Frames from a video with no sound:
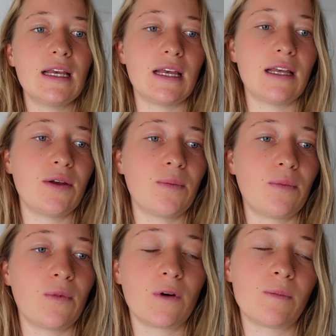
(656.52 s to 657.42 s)

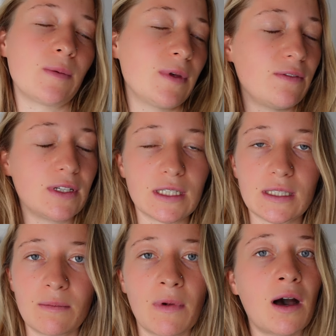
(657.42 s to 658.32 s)
um, or maybe even
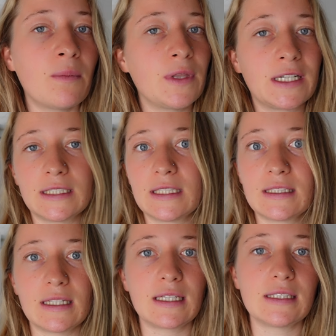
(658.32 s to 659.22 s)
just a mom,
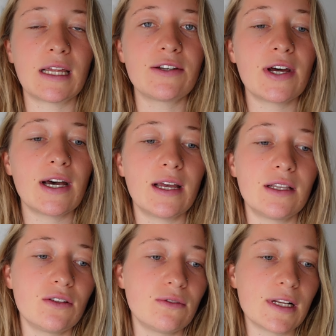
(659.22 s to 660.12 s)
narcissistic, etc.
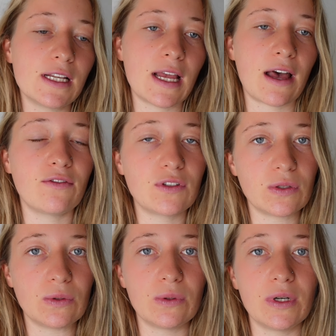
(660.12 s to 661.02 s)
And you really have
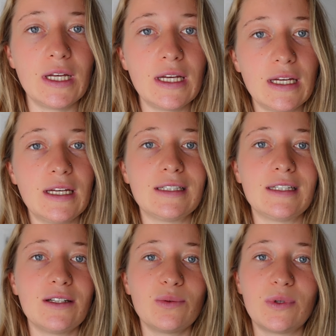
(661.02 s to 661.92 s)
to deal